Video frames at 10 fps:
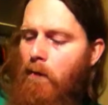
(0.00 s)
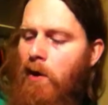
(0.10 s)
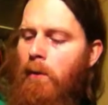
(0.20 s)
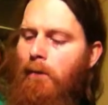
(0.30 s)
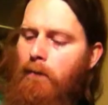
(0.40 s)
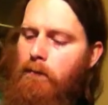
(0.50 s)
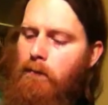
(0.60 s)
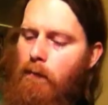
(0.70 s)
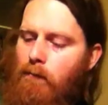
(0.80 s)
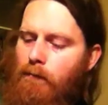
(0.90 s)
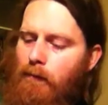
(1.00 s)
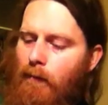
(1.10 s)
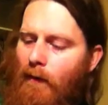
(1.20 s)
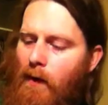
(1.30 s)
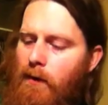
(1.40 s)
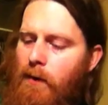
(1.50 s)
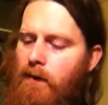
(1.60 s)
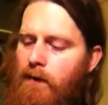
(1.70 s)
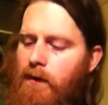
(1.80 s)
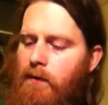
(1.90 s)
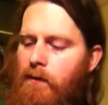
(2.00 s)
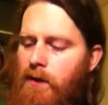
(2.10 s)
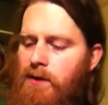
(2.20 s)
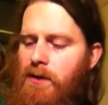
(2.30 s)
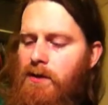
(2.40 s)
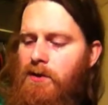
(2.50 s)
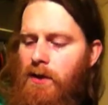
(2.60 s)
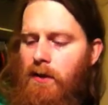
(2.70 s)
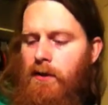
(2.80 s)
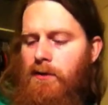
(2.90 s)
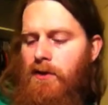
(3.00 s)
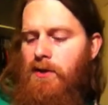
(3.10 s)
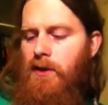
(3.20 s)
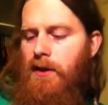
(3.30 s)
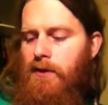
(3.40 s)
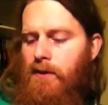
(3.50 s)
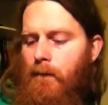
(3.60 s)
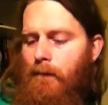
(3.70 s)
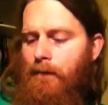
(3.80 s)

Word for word: Or nougat-filled crunchy cereals, it says.